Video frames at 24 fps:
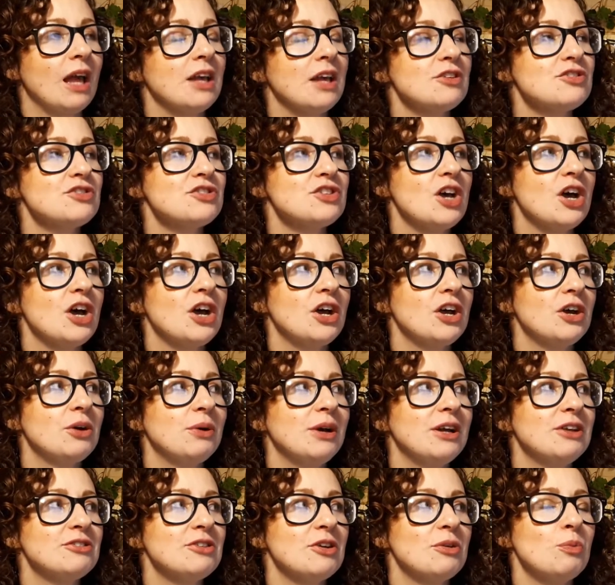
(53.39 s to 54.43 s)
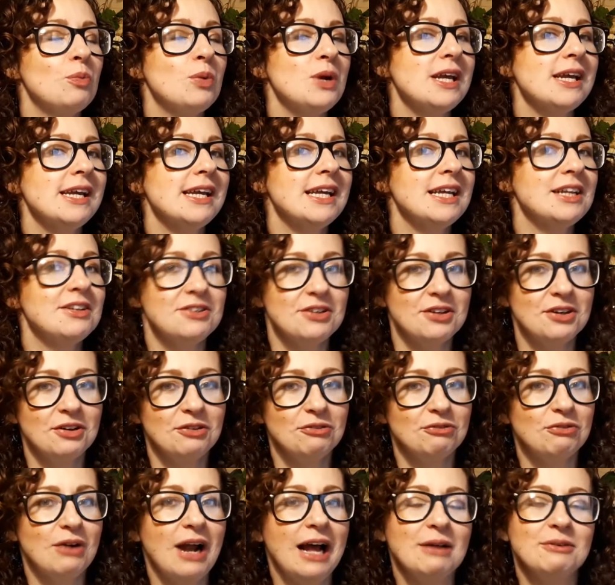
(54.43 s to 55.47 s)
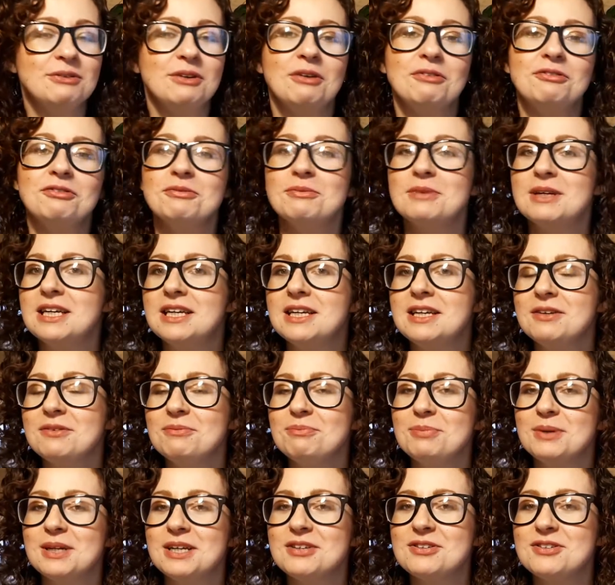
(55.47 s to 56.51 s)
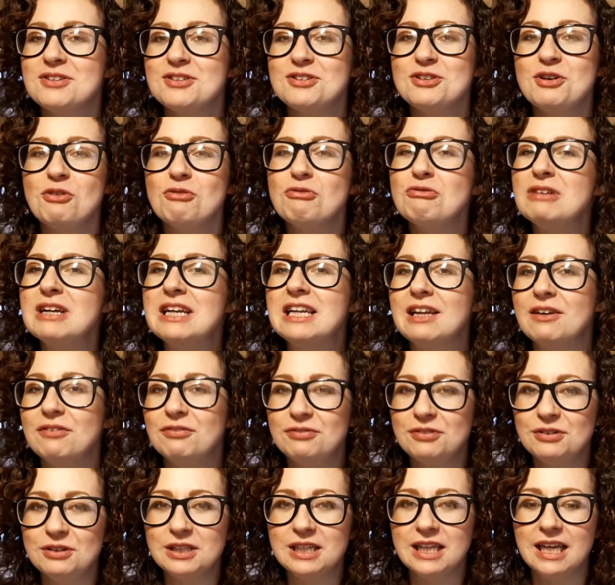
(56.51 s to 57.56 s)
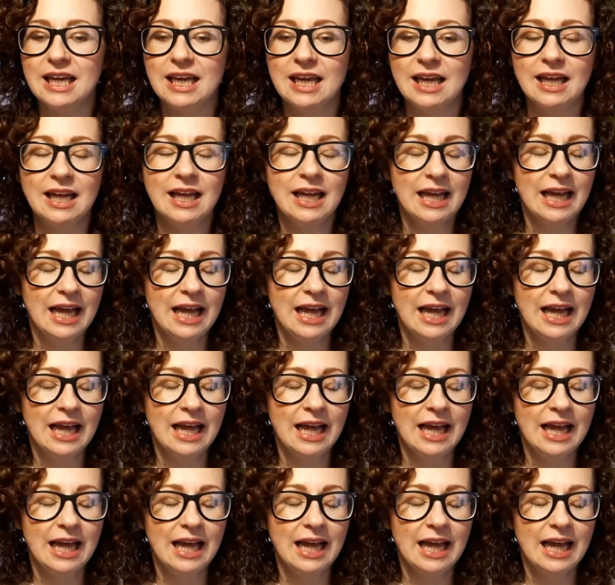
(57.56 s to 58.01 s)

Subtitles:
So it's a weird roundup for me because it's not really a full year.